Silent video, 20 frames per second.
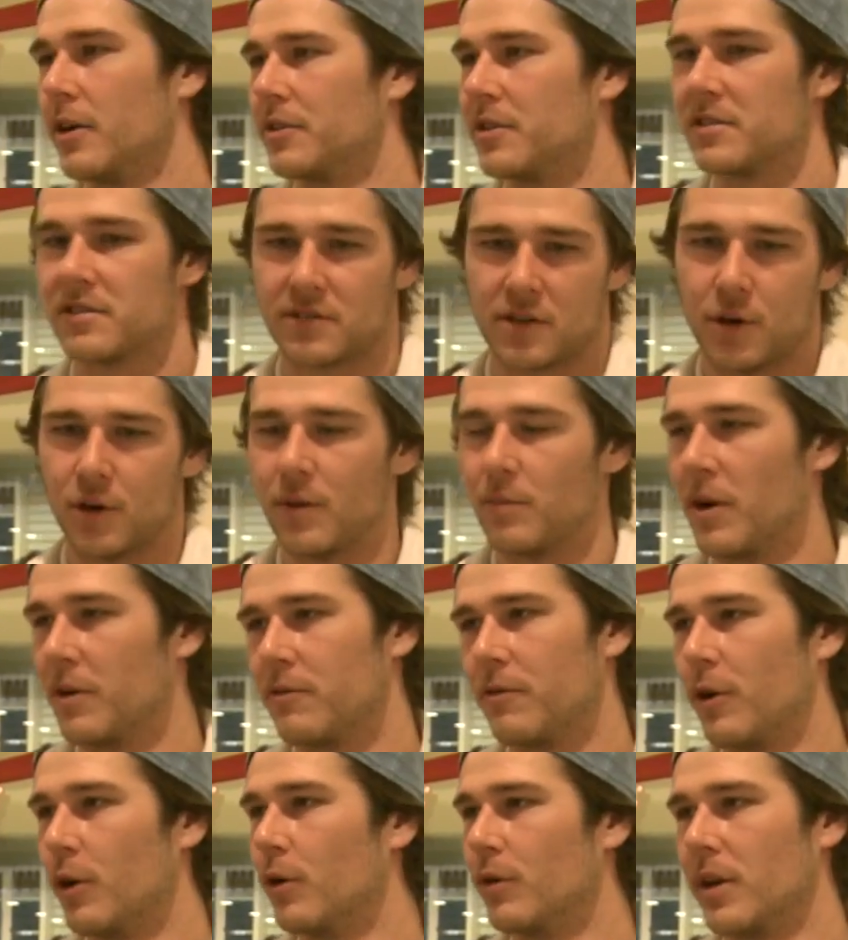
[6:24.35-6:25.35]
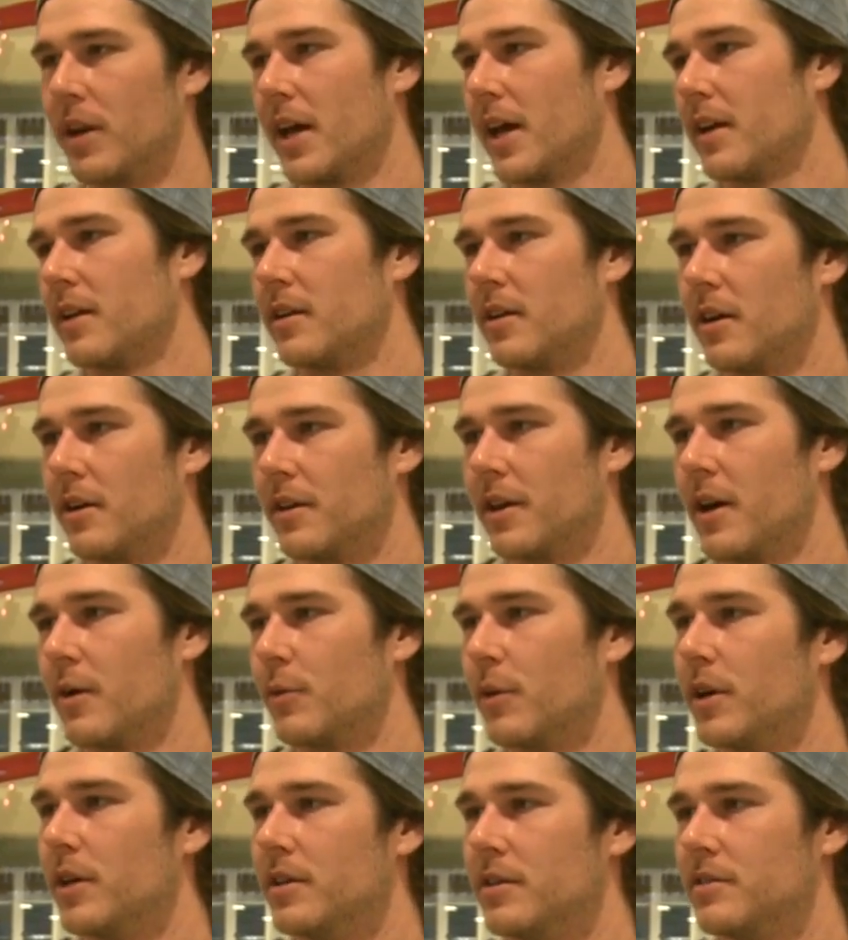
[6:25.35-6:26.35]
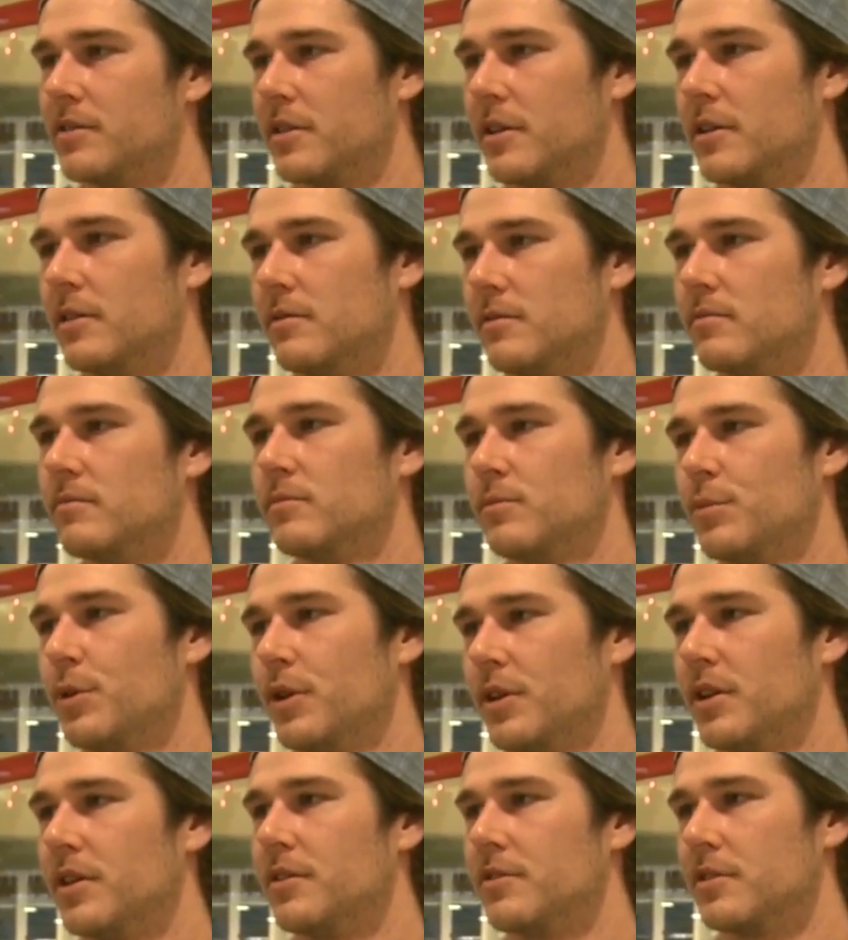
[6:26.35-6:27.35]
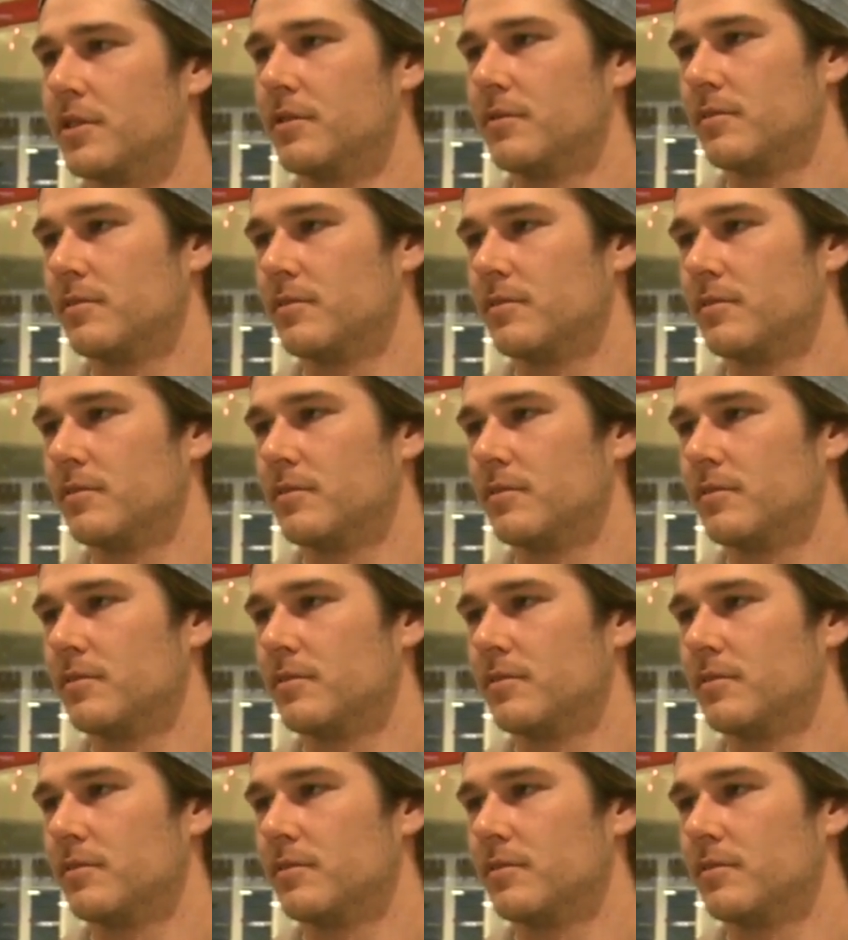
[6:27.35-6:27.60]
I'll just go on my phone and add it on that way, so. Pretty easy.